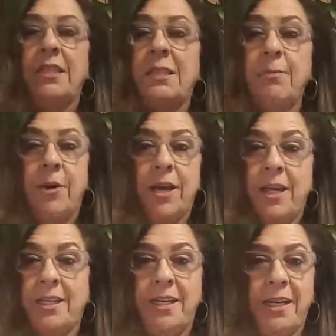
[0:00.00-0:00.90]
smart
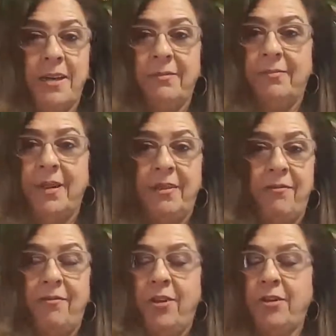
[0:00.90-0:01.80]
idea.
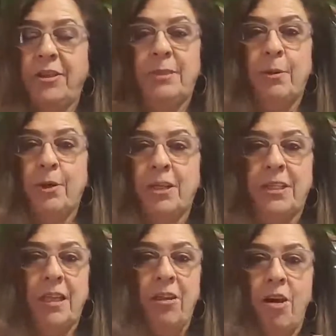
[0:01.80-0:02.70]
If you just
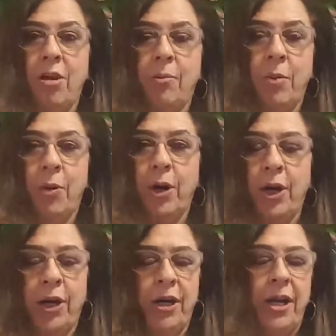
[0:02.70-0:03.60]
purchase a long
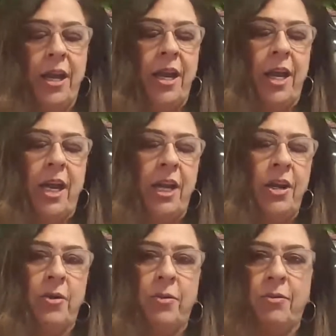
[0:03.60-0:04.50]
board, you
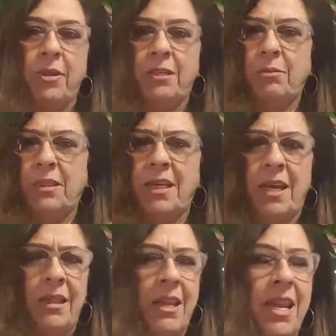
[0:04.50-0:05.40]
know, this was,
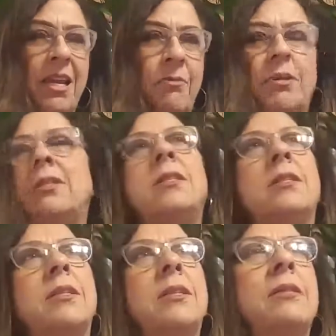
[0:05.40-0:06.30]
I think it
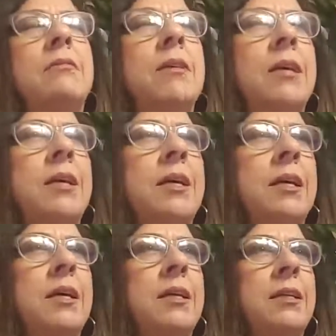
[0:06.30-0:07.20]
was
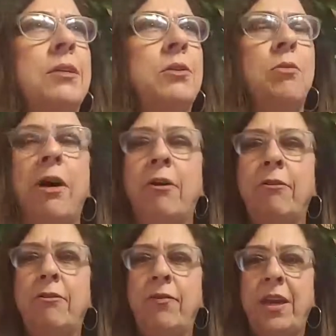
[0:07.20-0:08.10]

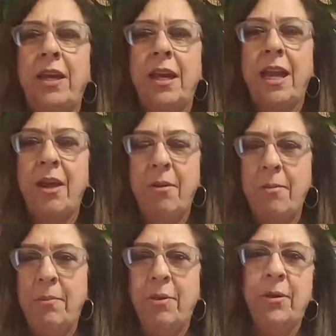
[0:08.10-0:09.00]
12 feet, I can't
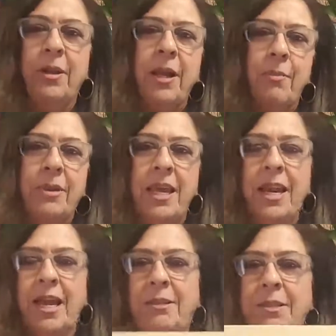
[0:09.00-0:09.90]
remember. But then
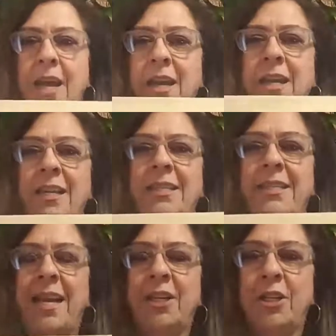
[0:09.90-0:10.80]
I cut it in
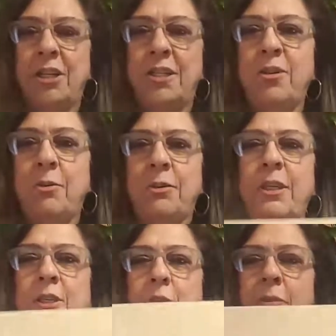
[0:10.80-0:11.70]
sections, so it was
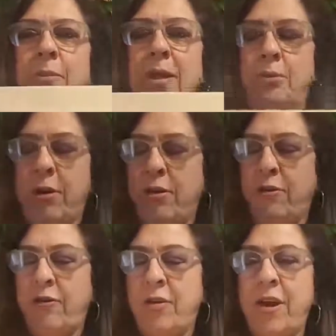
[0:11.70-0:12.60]
a 12 by
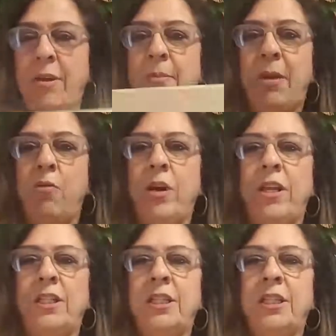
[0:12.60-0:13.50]
12 by 1
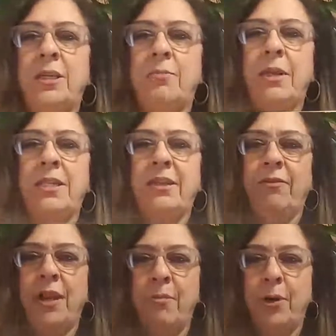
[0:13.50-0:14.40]
inch piece
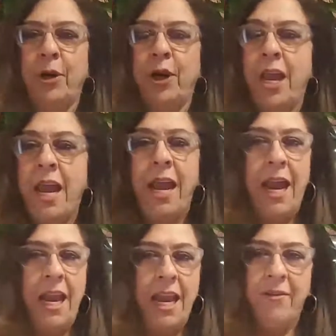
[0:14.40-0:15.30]
of lumber,
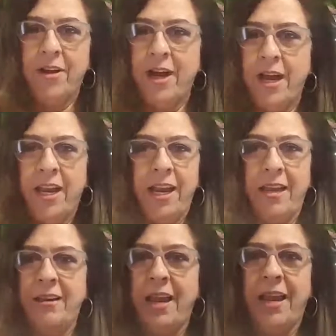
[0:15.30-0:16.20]
and cut
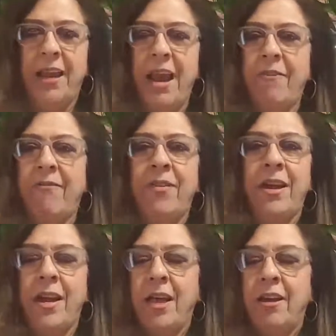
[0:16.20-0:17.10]
it, and I've
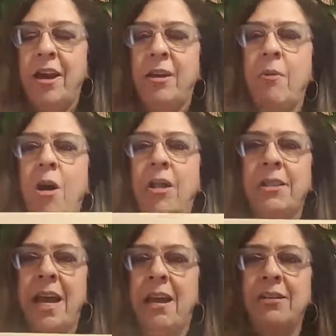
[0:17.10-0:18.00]
cut them all
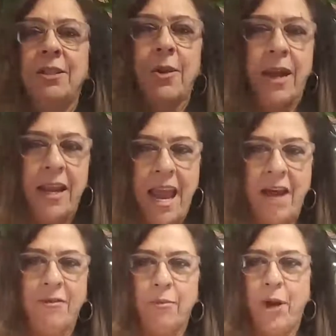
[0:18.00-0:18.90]
down so I can
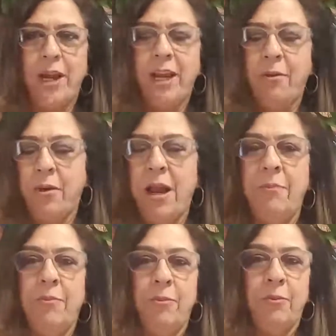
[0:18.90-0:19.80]
have them ready when I
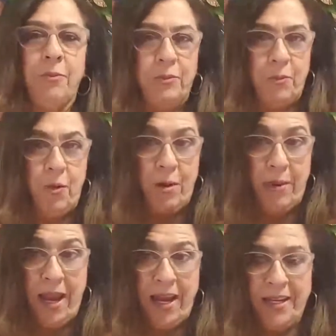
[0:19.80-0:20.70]
want to
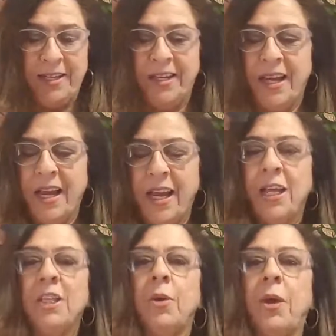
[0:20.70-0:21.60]
paint.
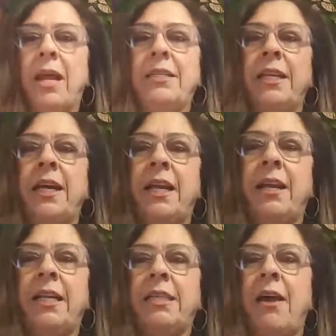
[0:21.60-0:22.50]
So what I did
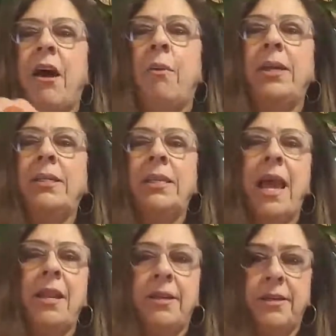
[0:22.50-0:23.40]
is I always
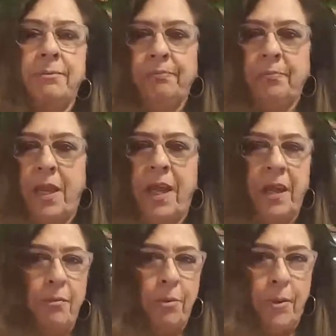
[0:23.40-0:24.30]
sand them and get
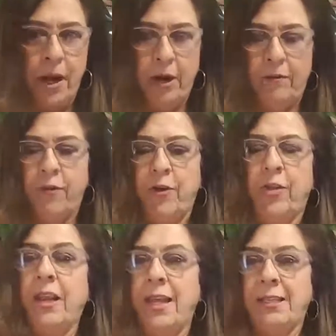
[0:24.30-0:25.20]
them prepared for
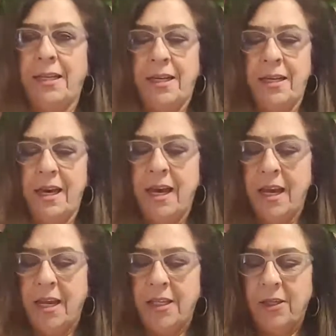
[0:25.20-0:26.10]
the lesson.
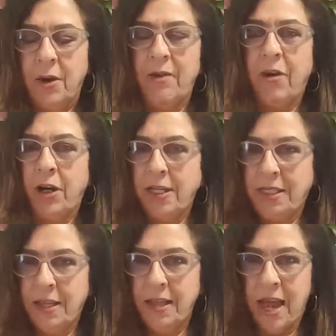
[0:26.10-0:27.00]
So I've already
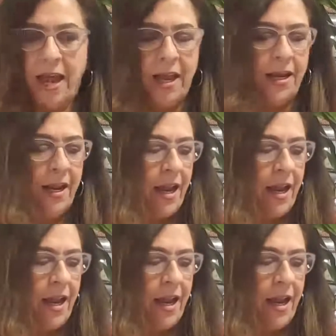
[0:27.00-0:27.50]
done that.